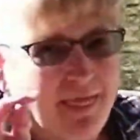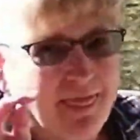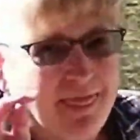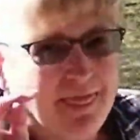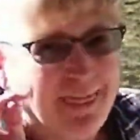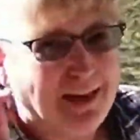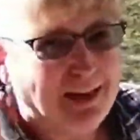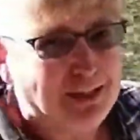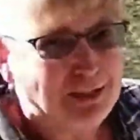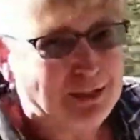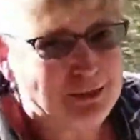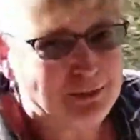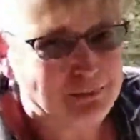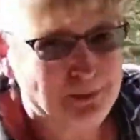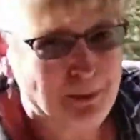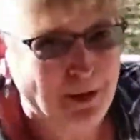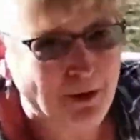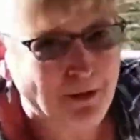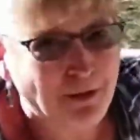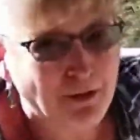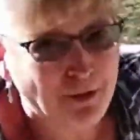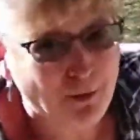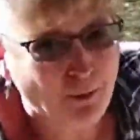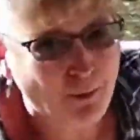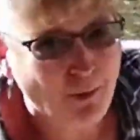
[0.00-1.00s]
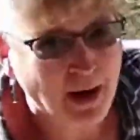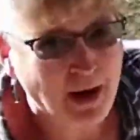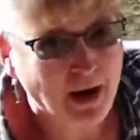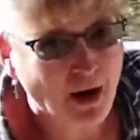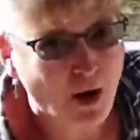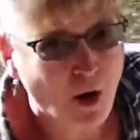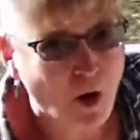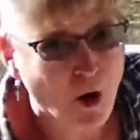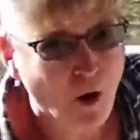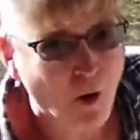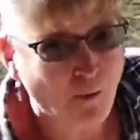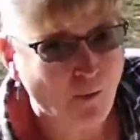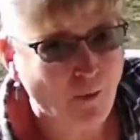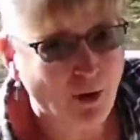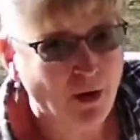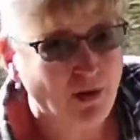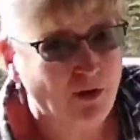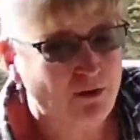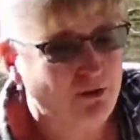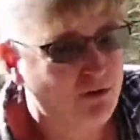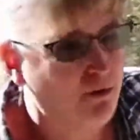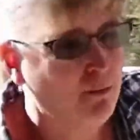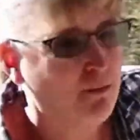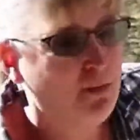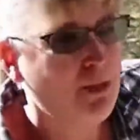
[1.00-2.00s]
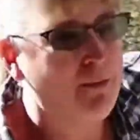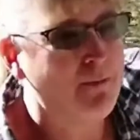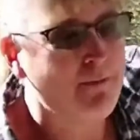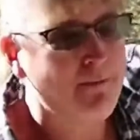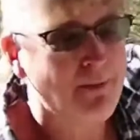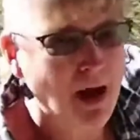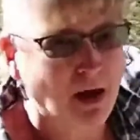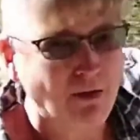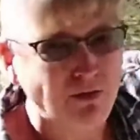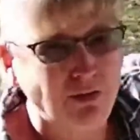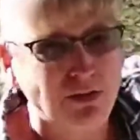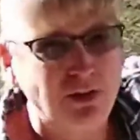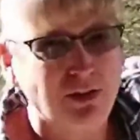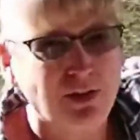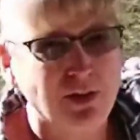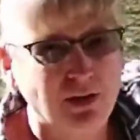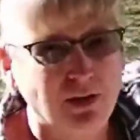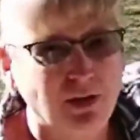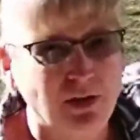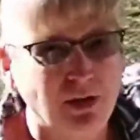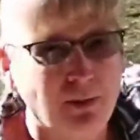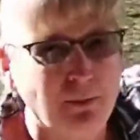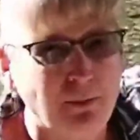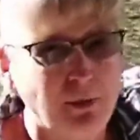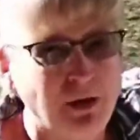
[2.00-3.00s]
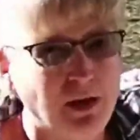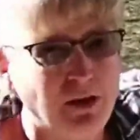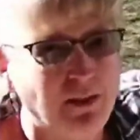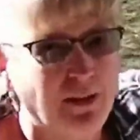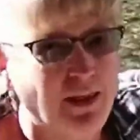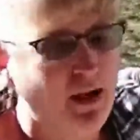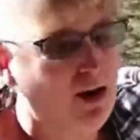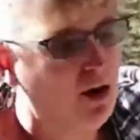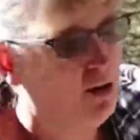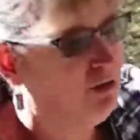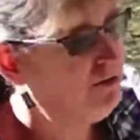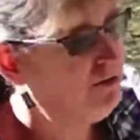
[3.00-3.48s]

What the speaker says: They smell their way home. From the mouth of the Columbia, they are